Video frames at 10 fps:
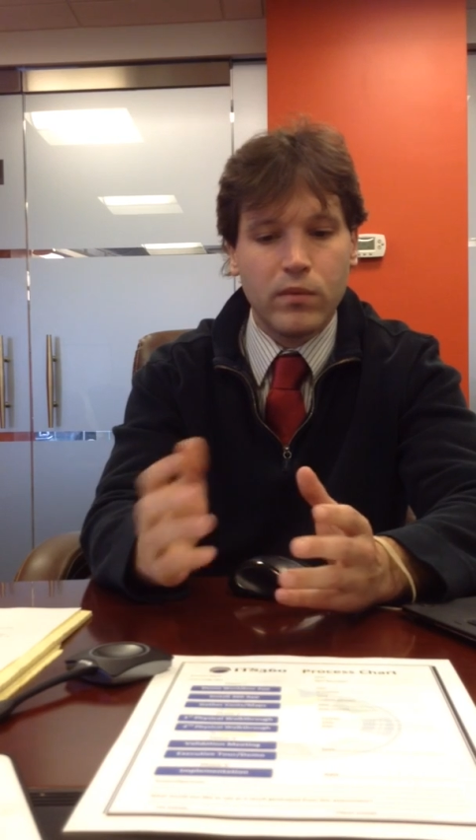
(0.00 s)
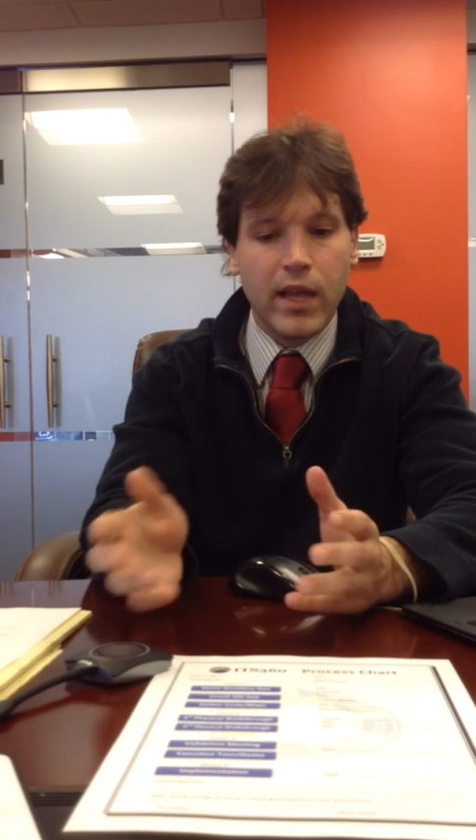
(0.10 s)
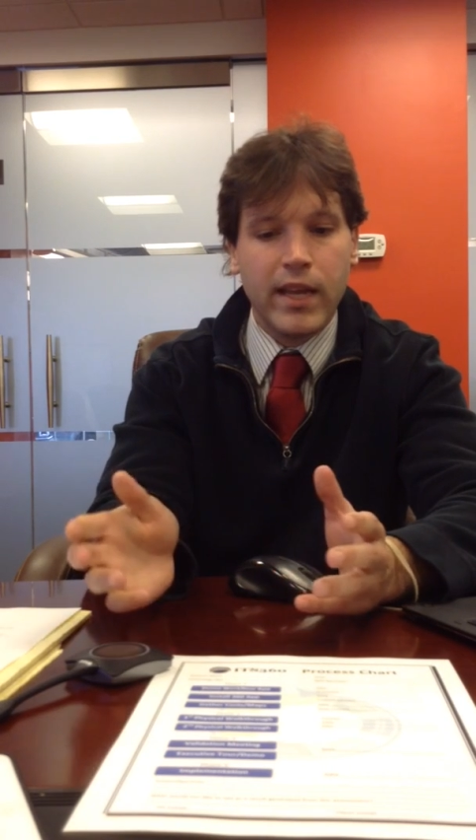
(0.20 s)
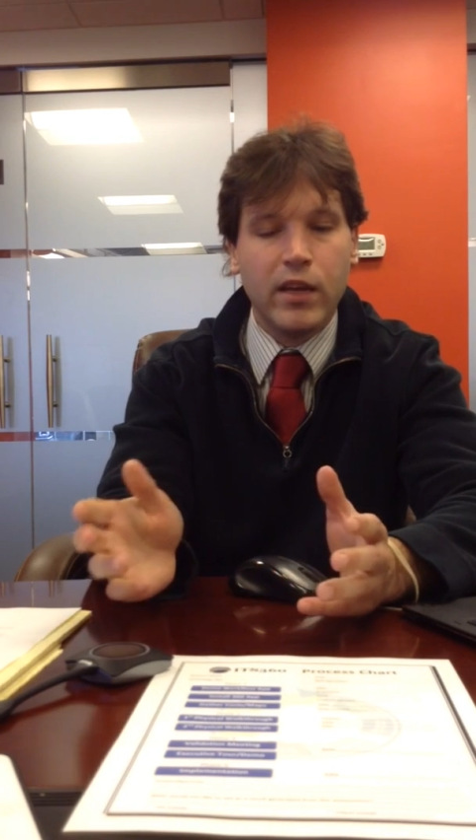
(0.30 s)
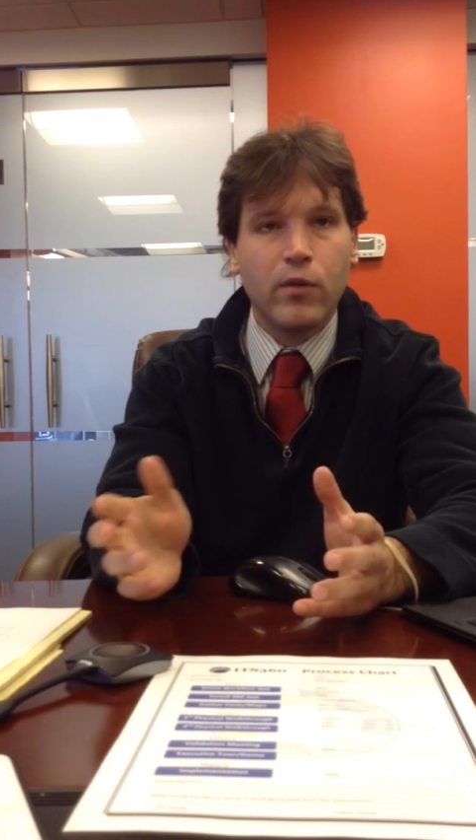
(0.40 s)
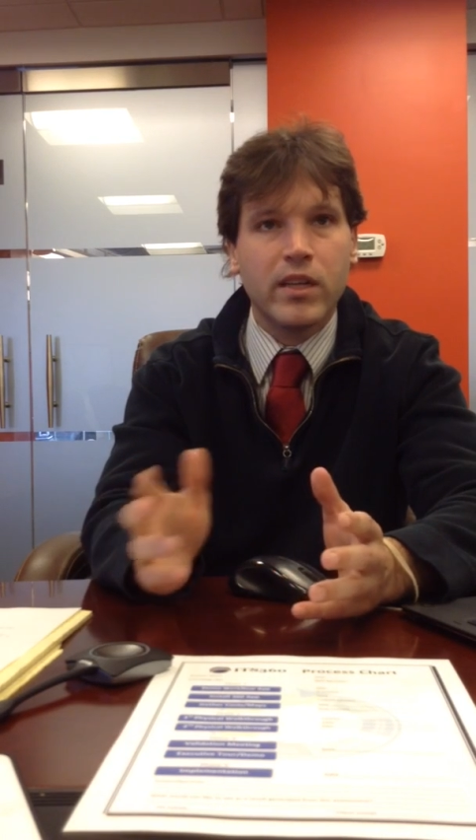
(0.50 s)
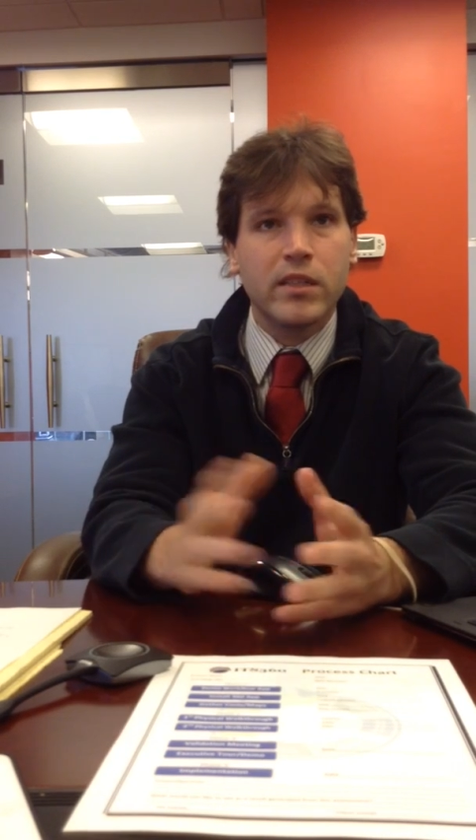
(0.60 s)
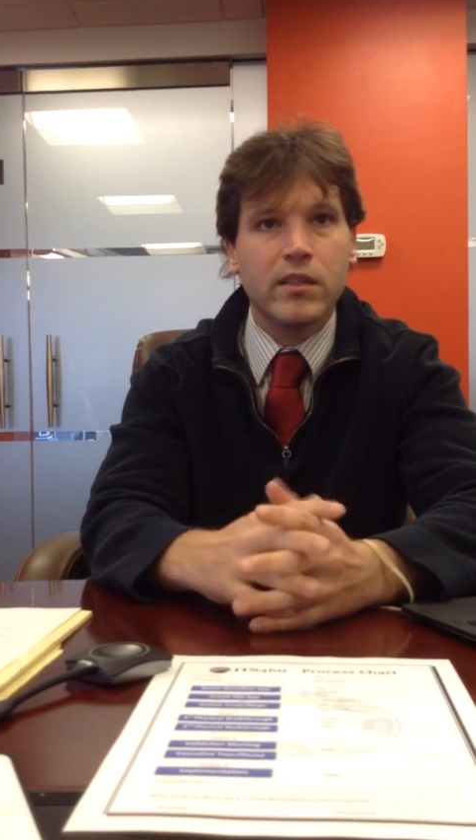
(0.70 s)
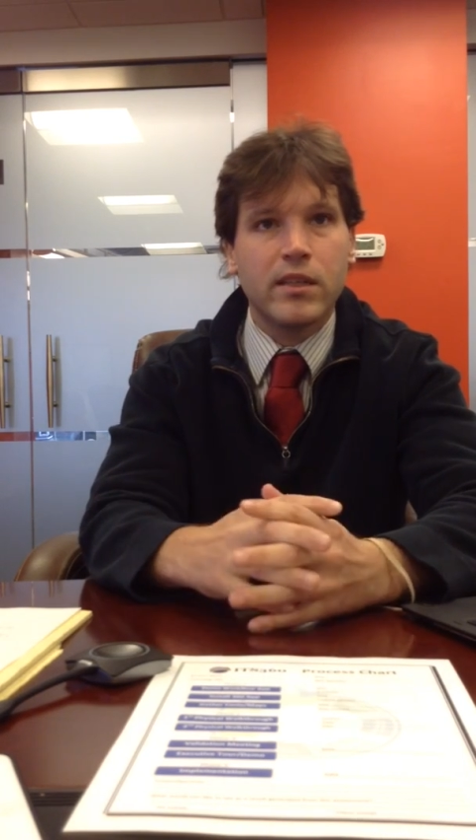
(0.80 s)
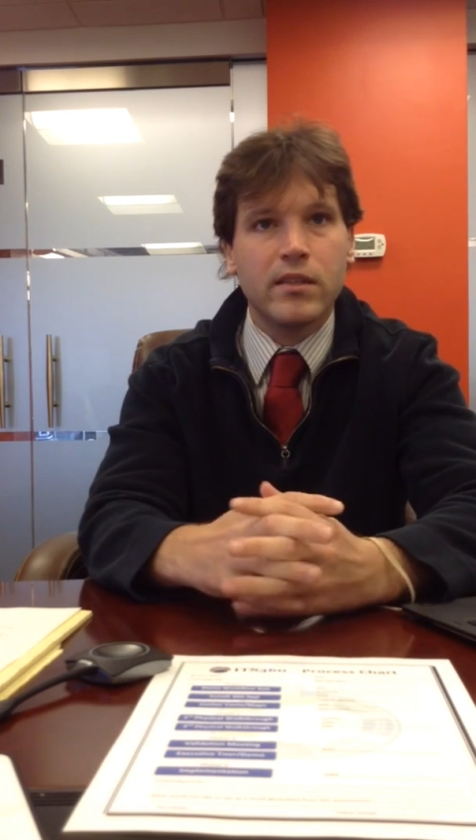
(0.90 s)
Any
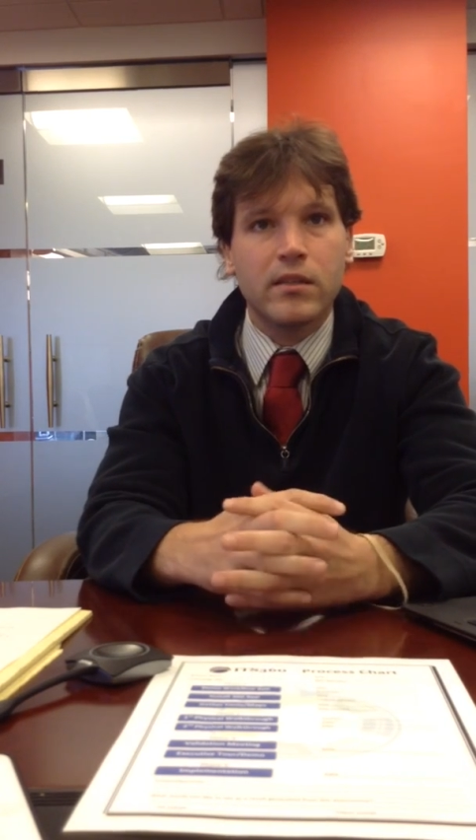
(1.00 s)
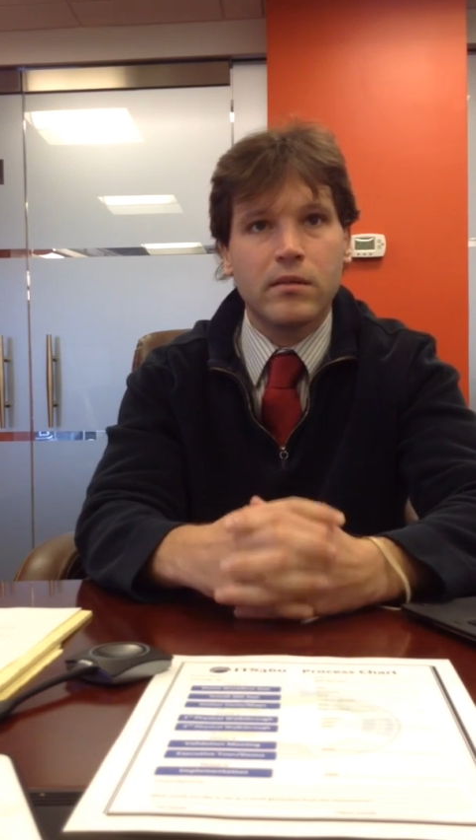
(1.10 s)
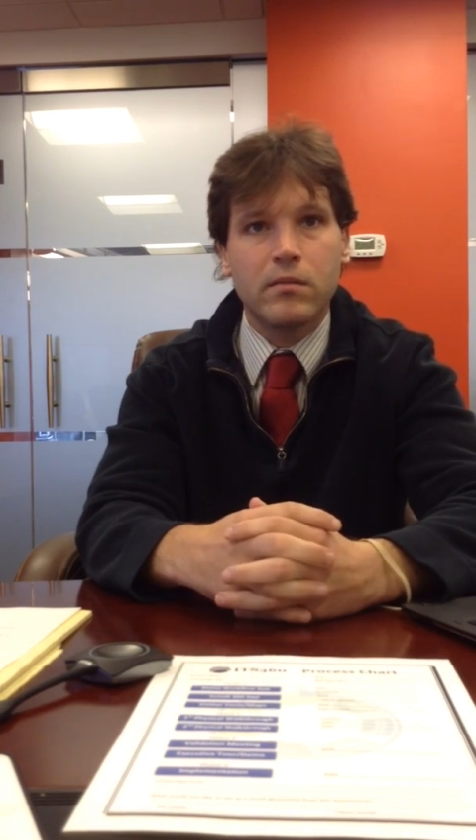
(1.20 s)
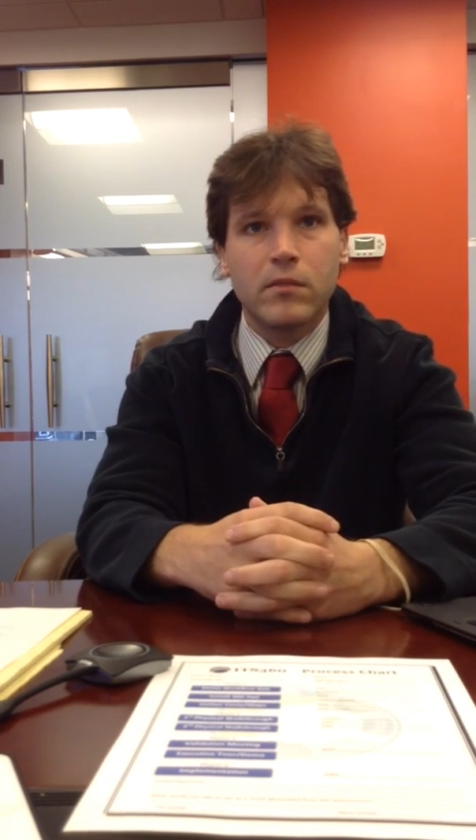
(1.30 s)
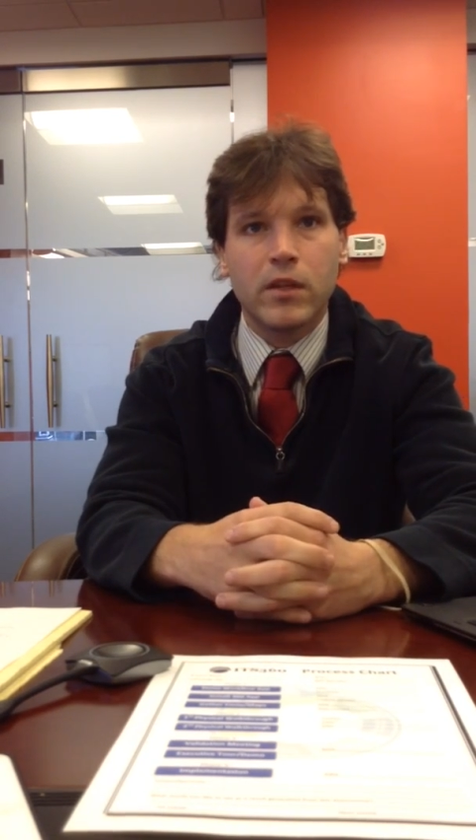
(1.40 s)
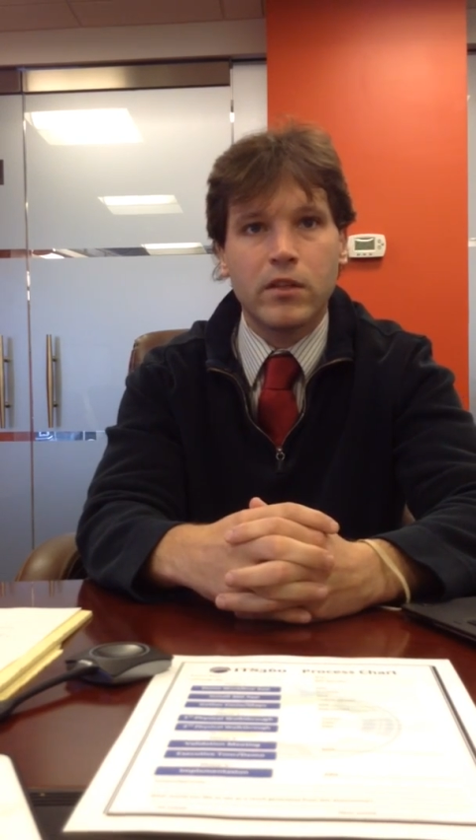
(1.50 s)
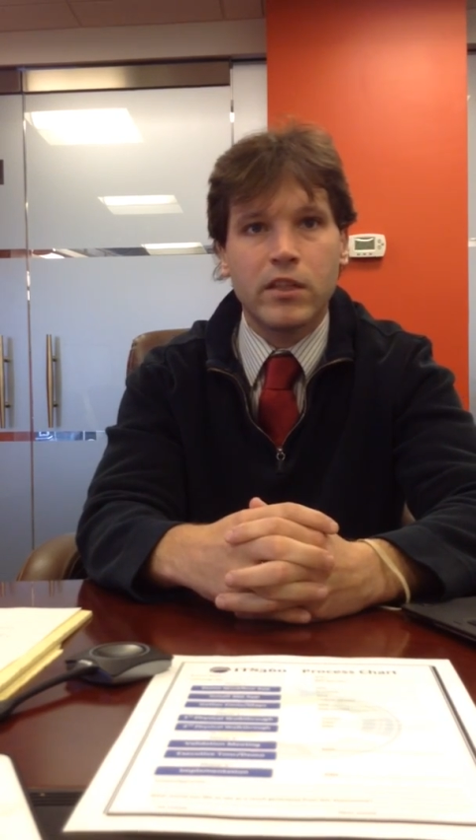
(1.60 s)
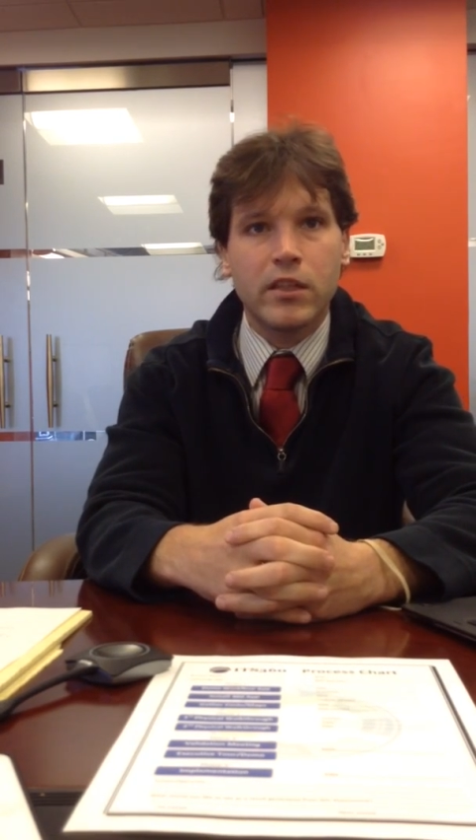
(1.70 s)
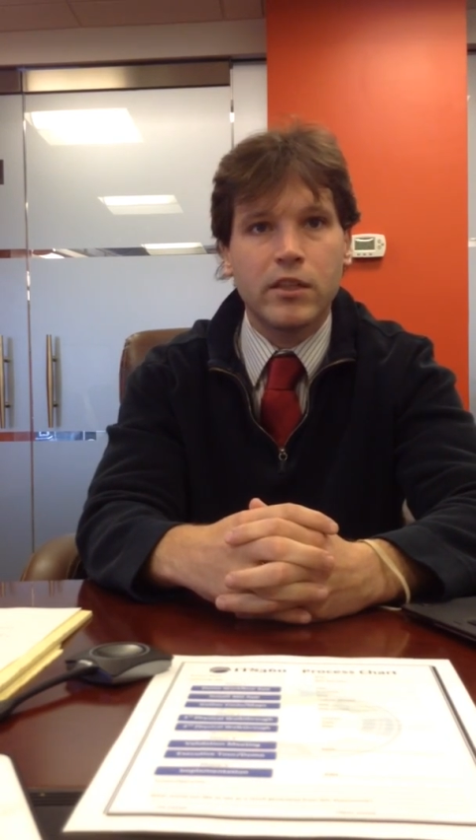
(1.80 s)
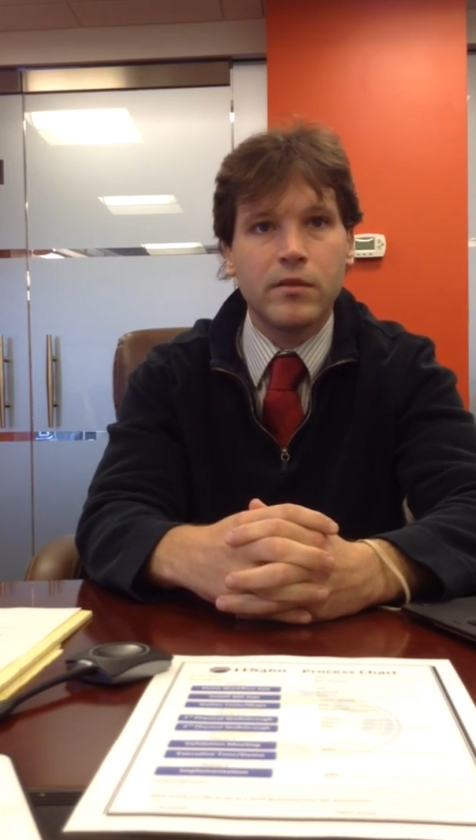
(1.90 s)
questions at this current juncture?